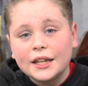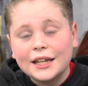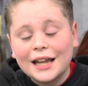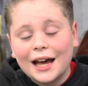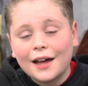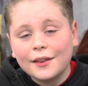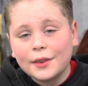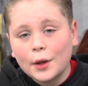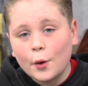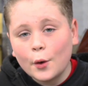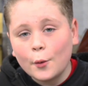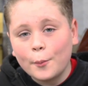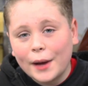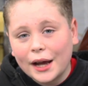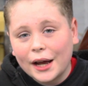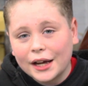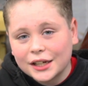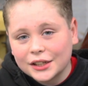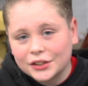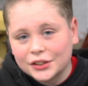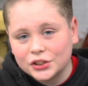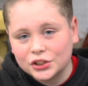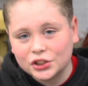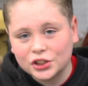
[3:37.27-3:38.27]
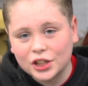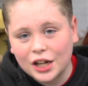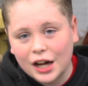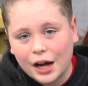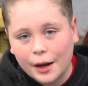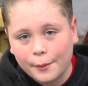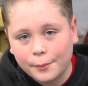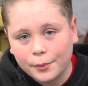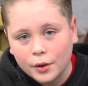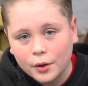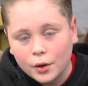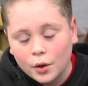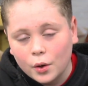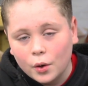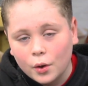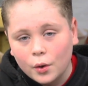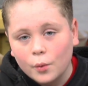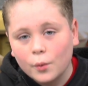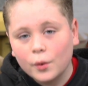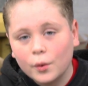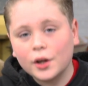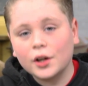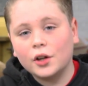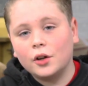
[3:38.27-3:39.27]
Now that we're back at the shop,
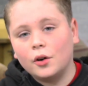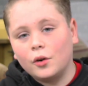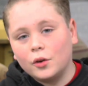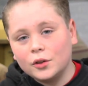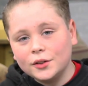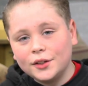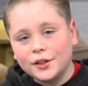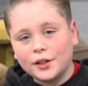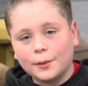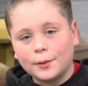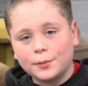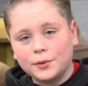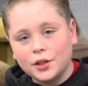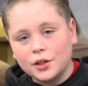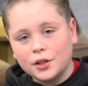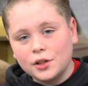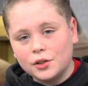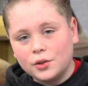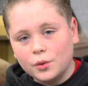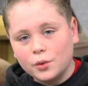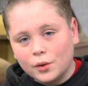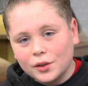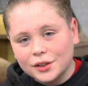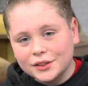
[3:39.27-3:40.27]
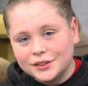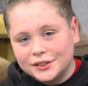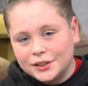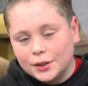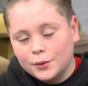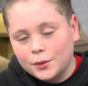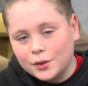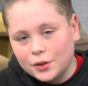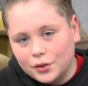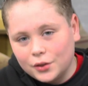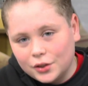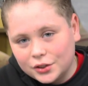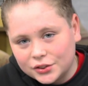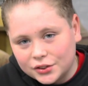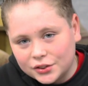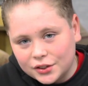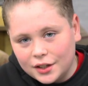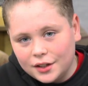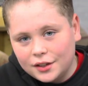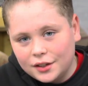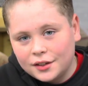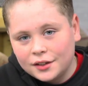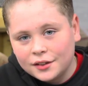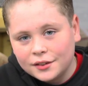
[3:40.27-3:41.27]
we're gonna hold it up to the door and see what it looks like.